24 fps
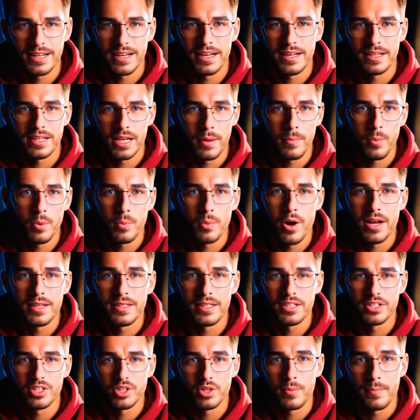Number 1, the
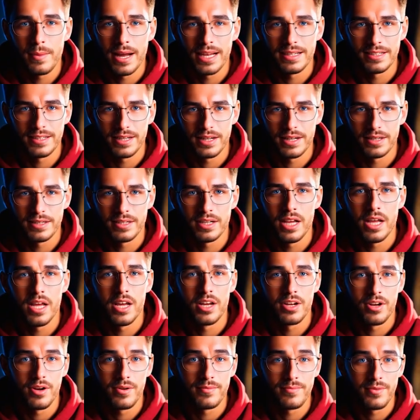2 basics.
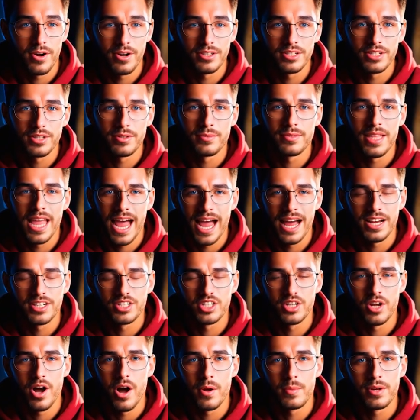Your first 2 tags should
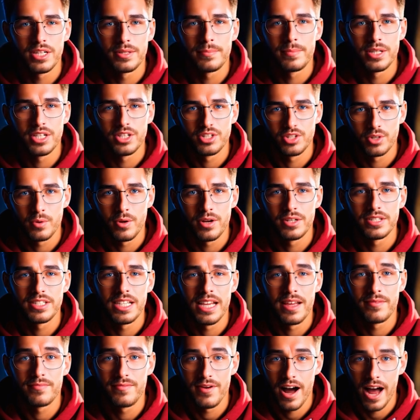always be shorts
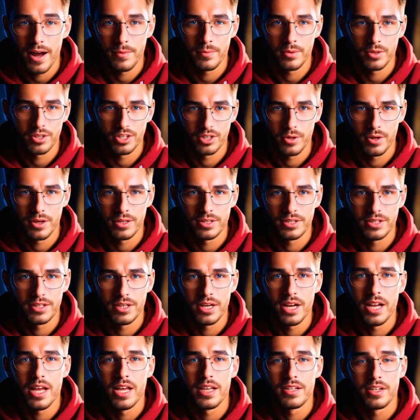and viral shorts.
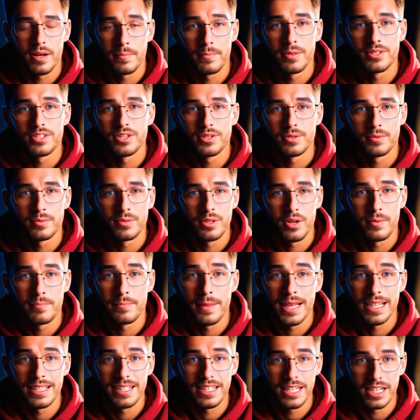Number 2, your
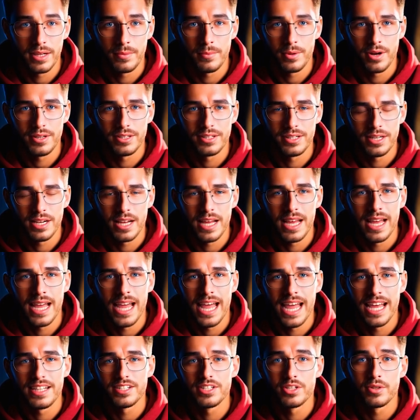main keywords.
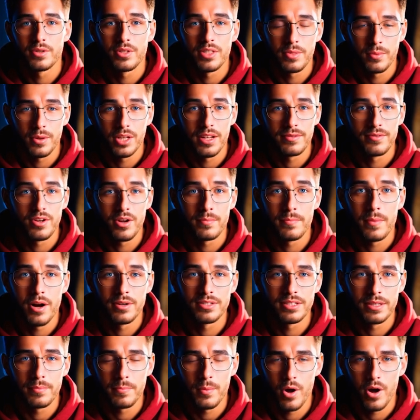Add 2 to 3 of your most
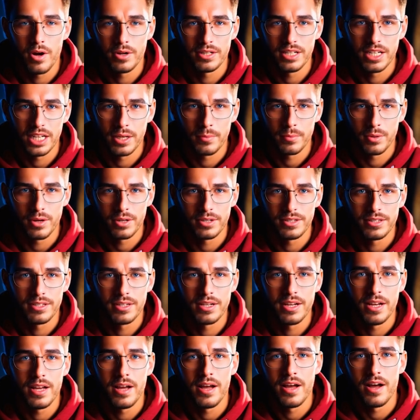important keywords.
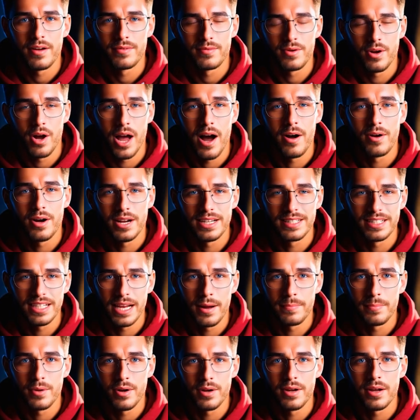For our
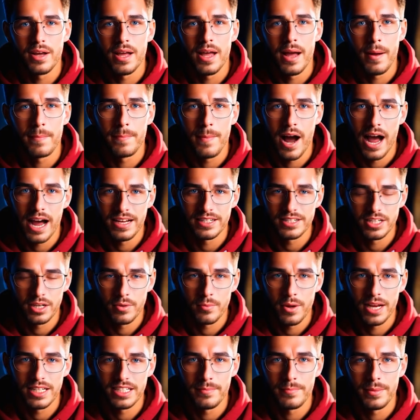example, pasta
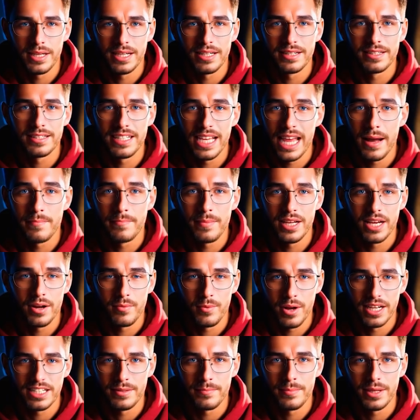recipe, 10-minute
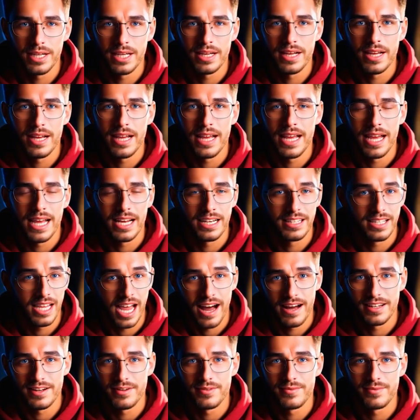recipe, and
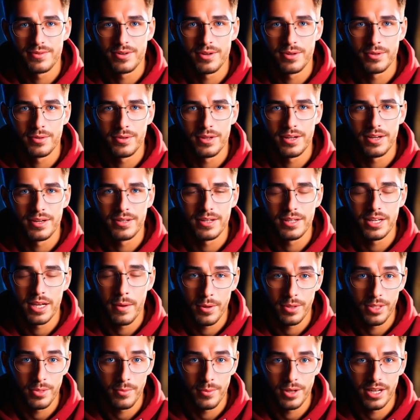Italian food. Number
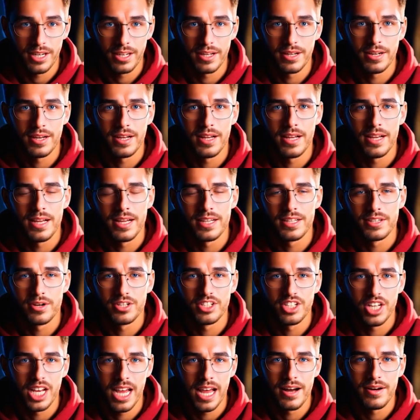3, your
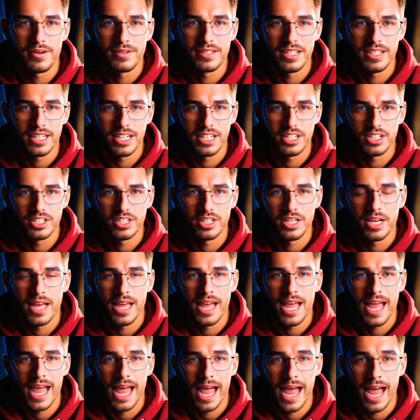channel niche.
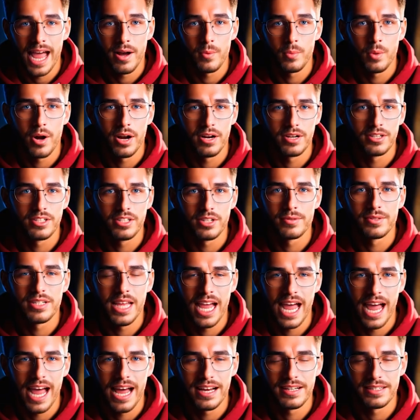Add 1 or 2
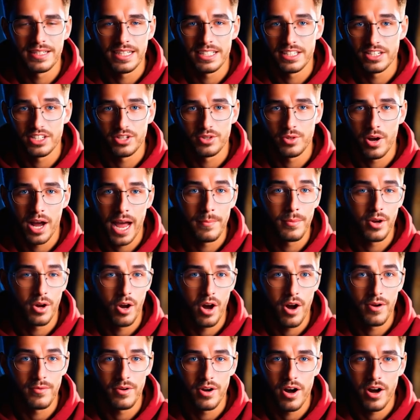tags that describe your
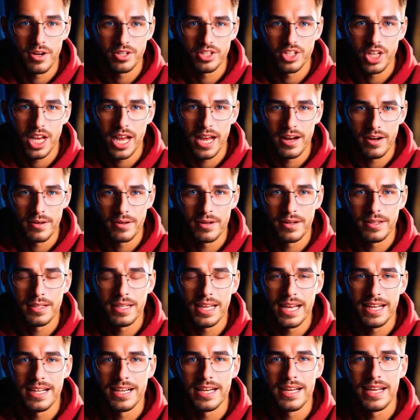overall channel,
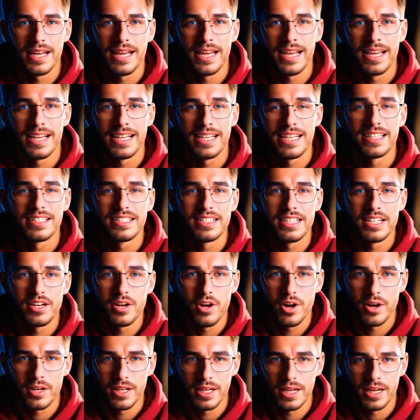like easy
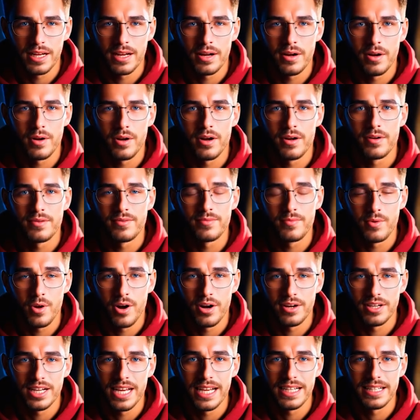cooking or
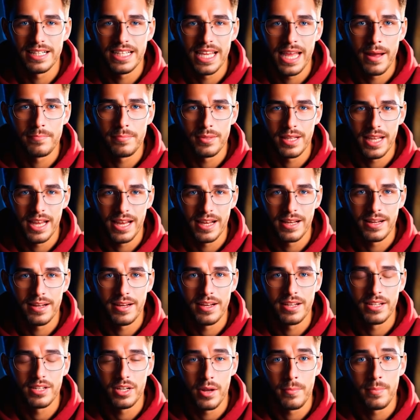Fortnite gameplay.
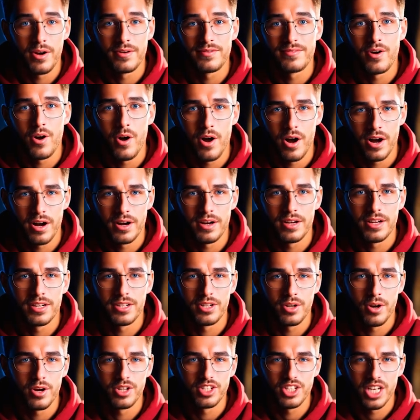Number 4,
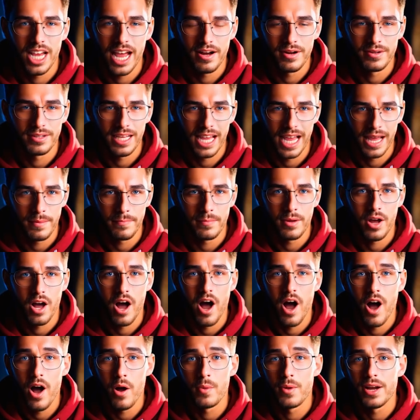your channel name.
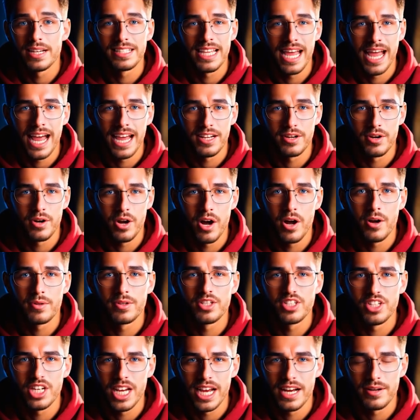Always add your own
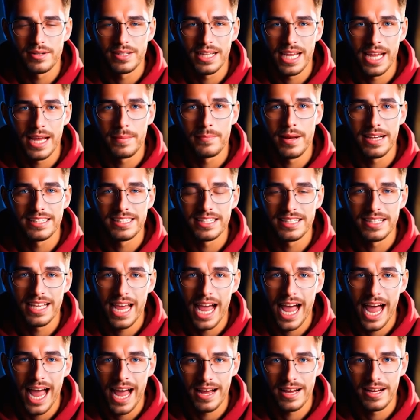channel name as a
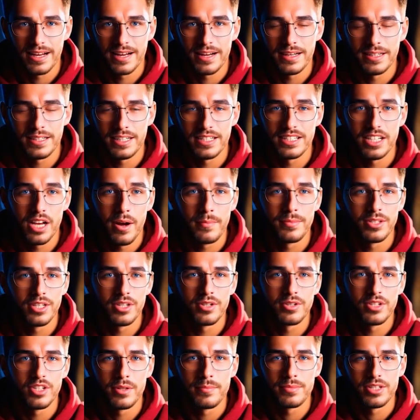tag. This helps
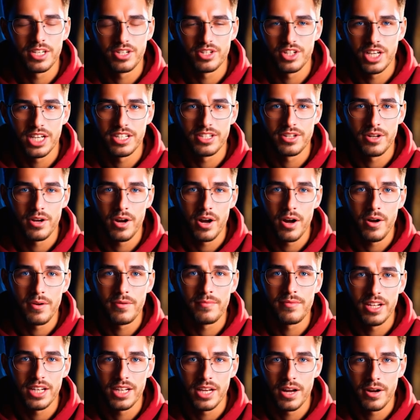YouTube suggest your own
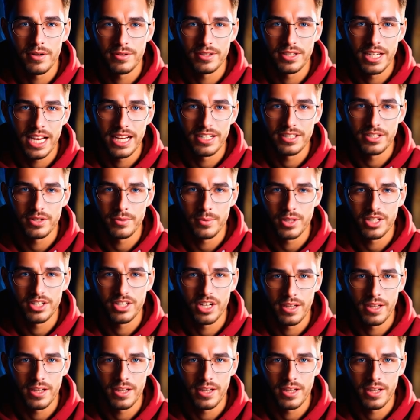videos next to each other.